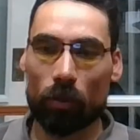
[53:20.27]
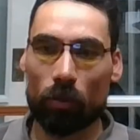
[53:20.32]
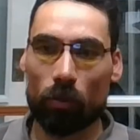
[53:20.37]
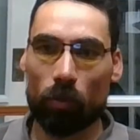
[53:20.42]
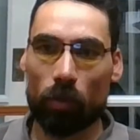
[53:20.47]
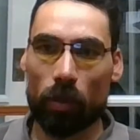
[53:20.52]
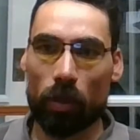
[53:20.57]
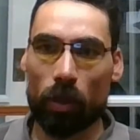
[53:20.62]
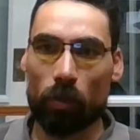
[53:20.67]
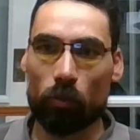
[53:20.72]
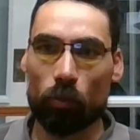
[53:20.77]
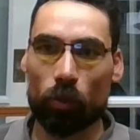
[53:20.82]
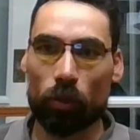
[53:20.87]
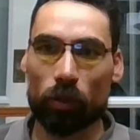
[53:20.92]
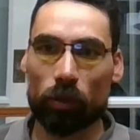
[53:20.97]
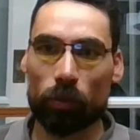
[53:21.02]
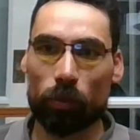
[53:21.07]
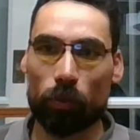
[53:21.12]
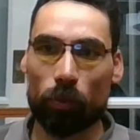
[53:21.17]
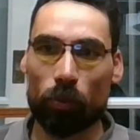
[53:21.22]
Whether I'm doing
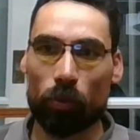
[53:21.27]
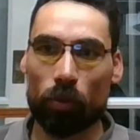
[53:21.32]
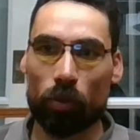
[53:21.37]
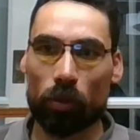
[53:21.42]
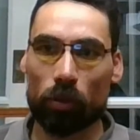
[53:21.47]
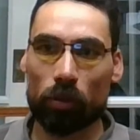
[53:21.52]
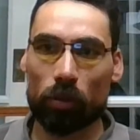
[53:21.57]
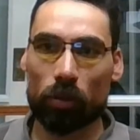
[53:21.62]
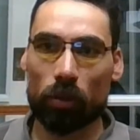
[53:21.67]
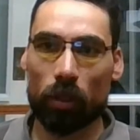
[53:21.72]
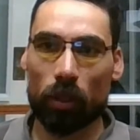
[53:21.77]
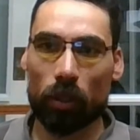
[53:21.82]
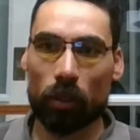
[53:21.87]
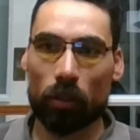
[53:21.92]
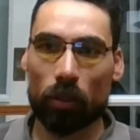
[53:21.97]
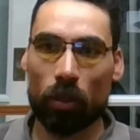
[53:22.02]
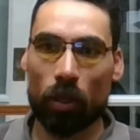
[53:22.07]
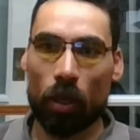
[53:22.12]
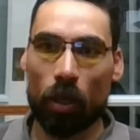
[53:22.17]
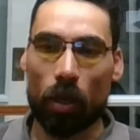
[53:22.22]
sports like I do.
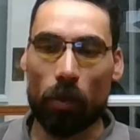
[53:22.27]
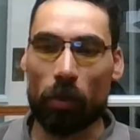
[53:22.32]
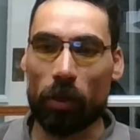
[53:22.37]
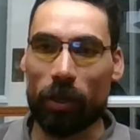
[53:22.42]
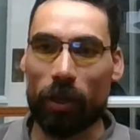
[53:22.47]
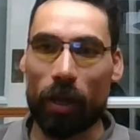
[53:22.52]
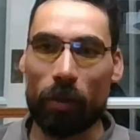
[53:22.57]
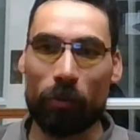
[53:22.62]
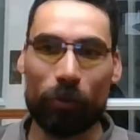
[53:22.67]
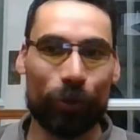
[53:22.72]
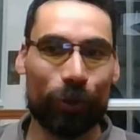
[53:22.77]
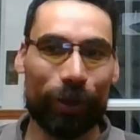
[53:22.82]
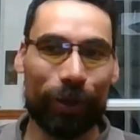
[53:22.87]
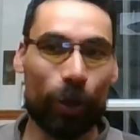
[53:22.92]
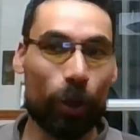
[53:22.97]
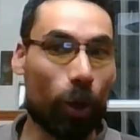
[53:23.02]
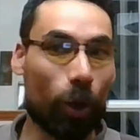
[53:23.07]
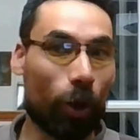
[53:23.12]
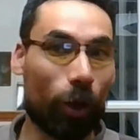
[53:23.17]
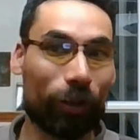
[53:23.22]
I mean, I'm doing a
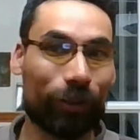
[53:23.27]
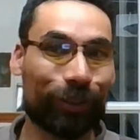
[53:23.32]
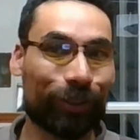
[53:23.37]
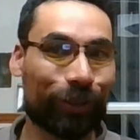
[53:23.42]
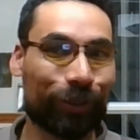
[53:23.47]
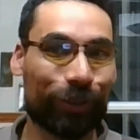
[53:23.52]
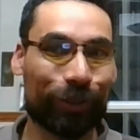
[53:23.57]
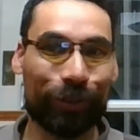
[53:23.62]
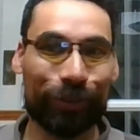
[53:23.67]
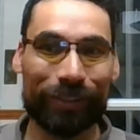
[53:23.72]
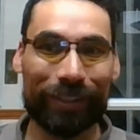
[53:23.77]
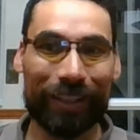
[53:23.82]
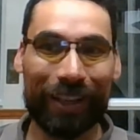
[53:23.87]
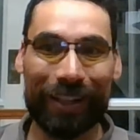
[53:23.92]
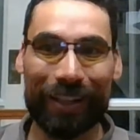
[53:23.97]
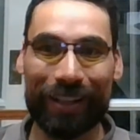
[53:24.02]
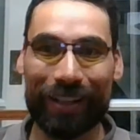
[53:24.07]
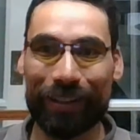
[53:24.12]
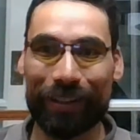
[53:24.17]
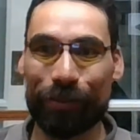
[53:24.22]
lot of
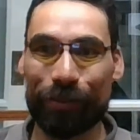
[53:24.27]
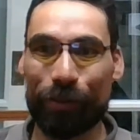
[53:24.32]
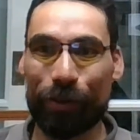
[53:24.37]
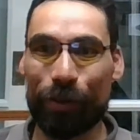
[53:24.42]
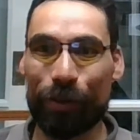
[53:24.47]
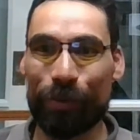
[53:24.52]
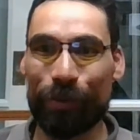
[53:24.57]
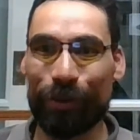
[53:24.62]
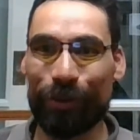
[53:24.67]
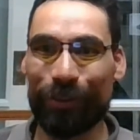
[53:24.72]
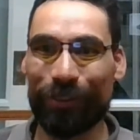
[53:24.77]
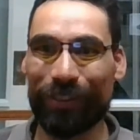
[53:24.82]
cycling at the very moment.